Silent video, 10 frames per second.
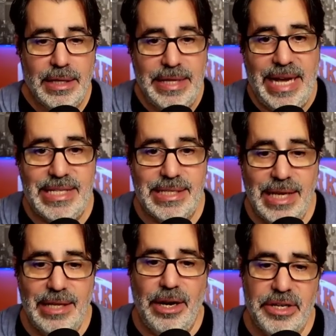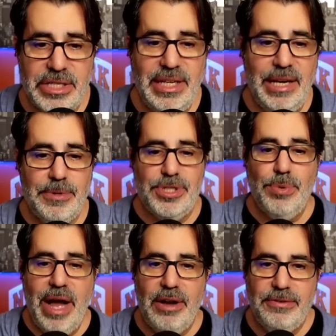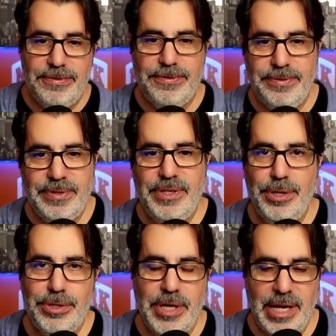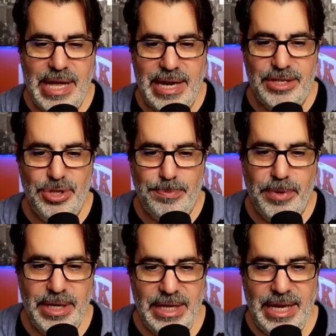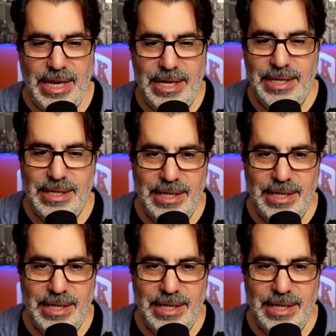Knicks' largest lead was 12. Utah had a 2-point lead.